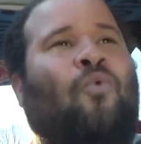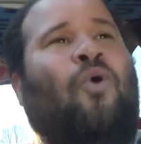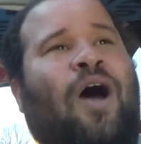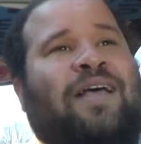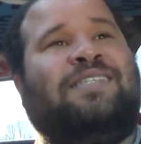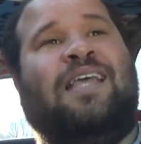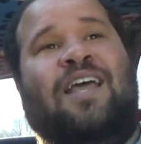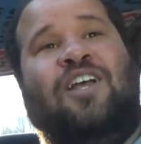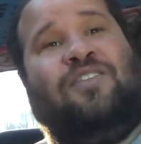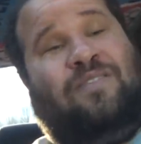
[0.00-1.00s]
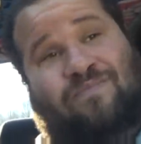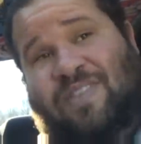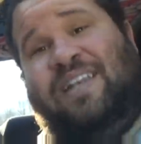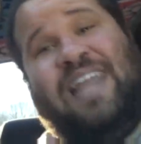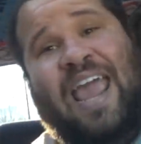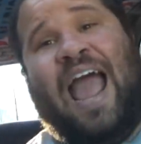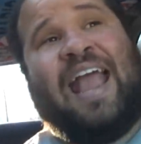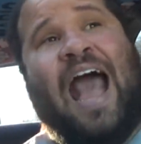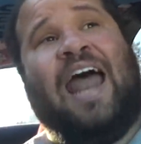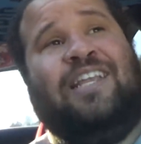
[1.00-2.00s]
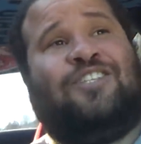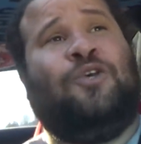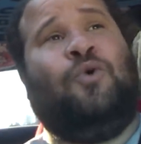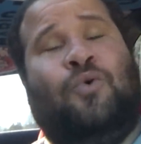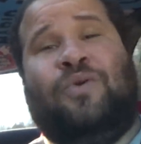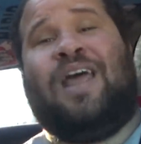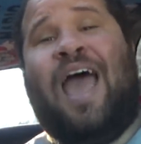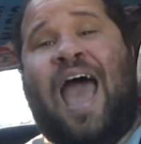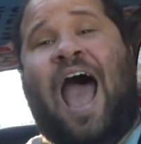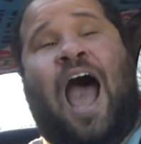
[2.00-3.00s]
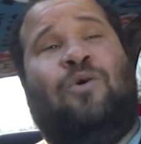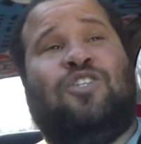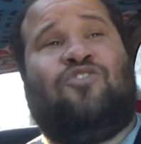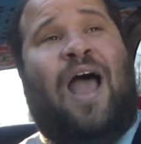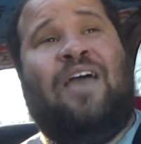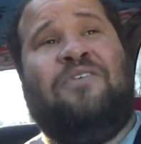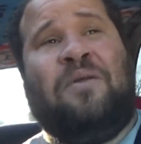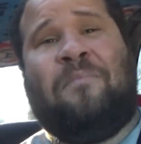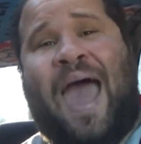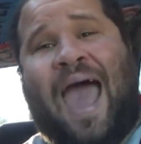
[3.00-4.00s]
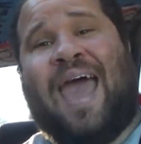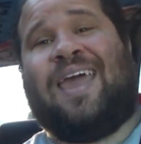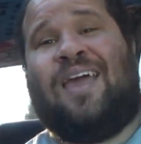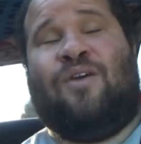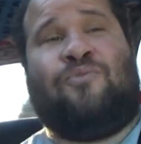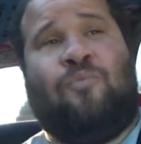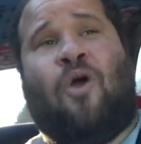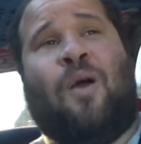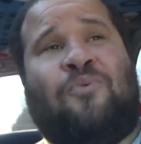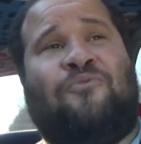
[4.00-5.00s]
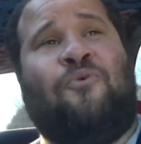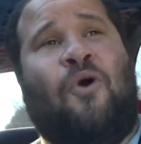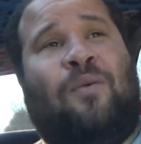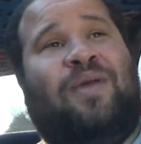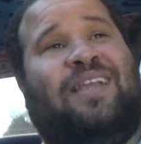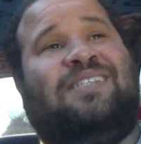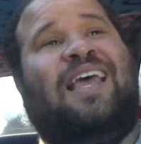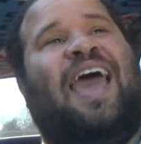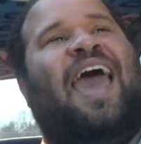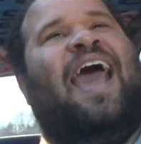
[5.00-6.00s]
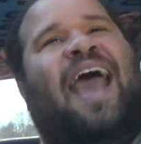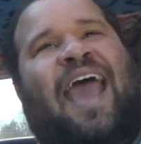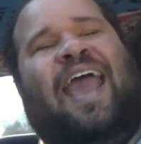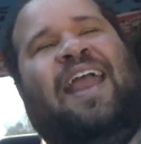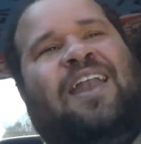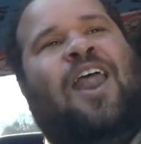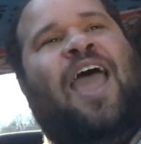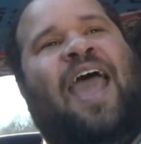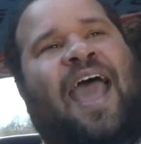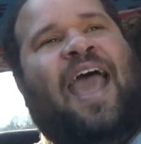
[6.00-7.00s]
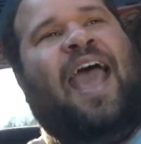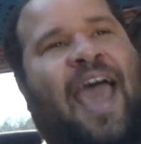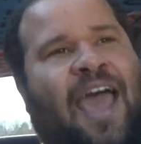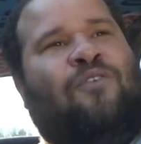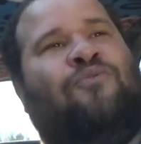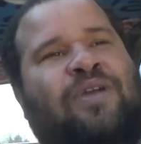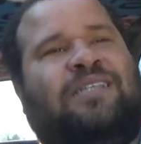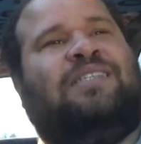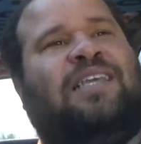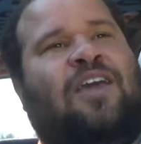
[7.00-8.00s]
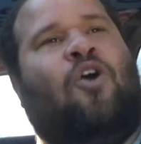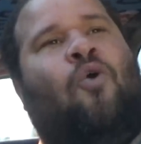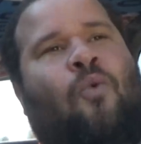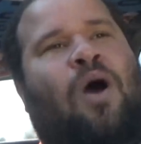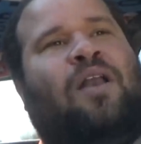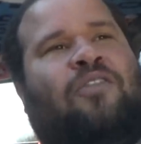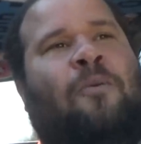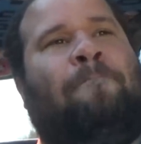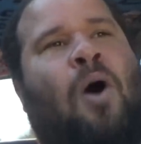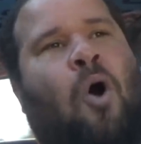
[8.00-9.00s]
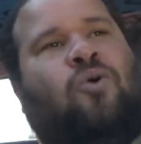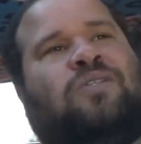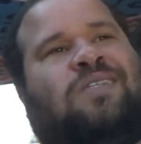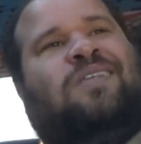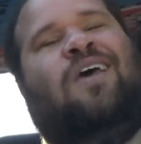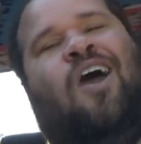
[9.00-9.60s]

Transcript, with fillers: was the day I got it tuned. I was driving back from Raw Performance, and every single one of the bolts